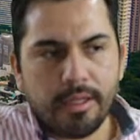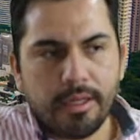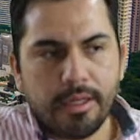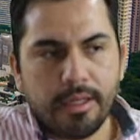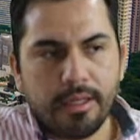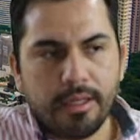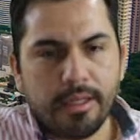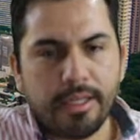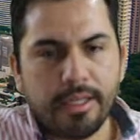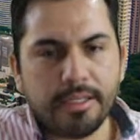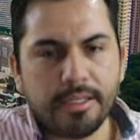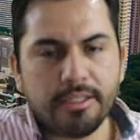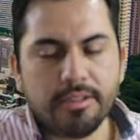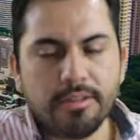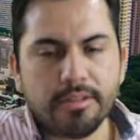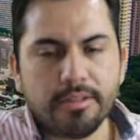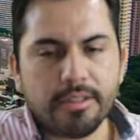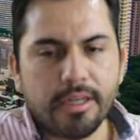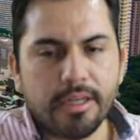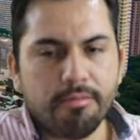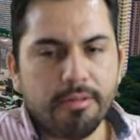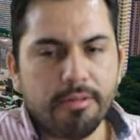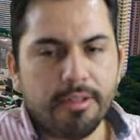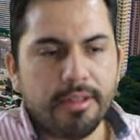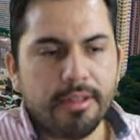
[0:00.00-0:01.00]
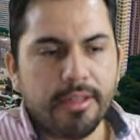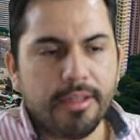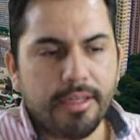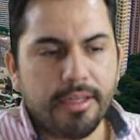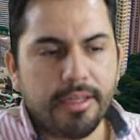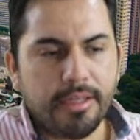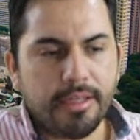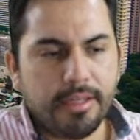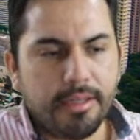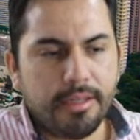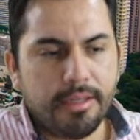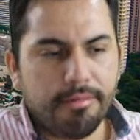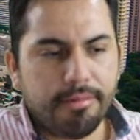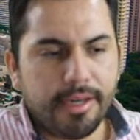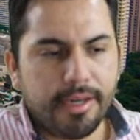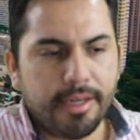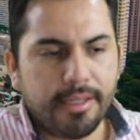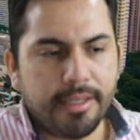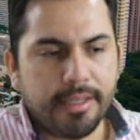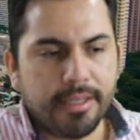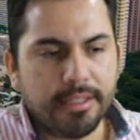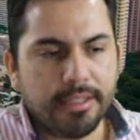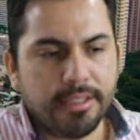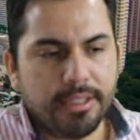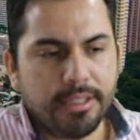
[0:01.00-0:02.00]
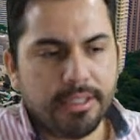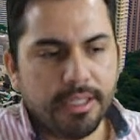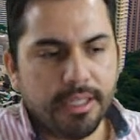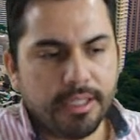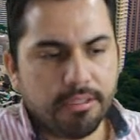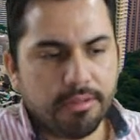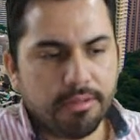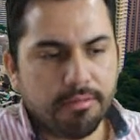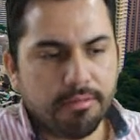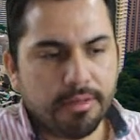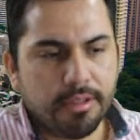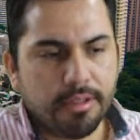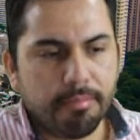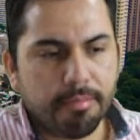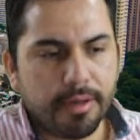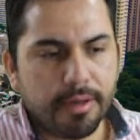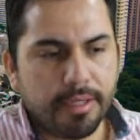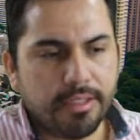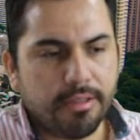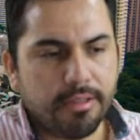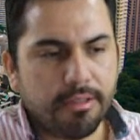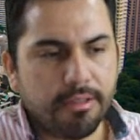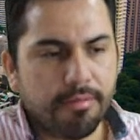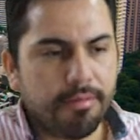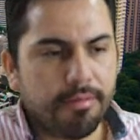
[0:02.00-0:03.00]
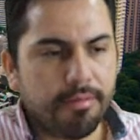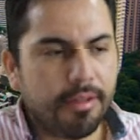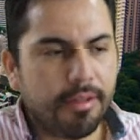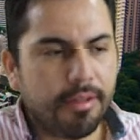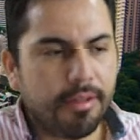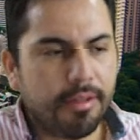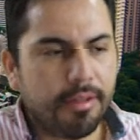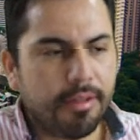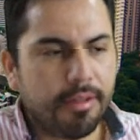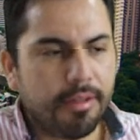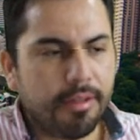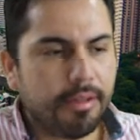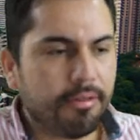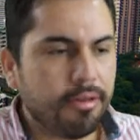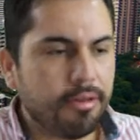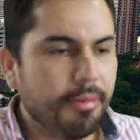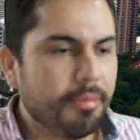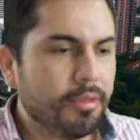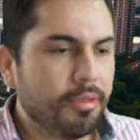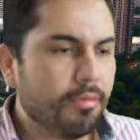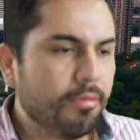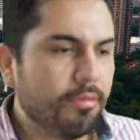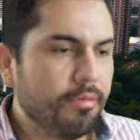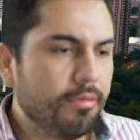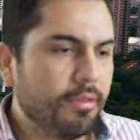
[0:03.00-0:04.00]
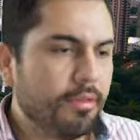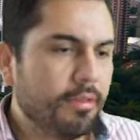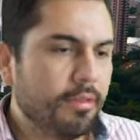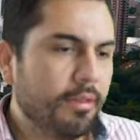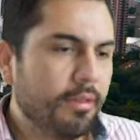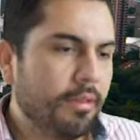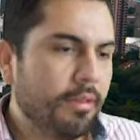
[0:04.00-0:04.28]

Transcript: Let's start with the financials, with the price of the cryptos.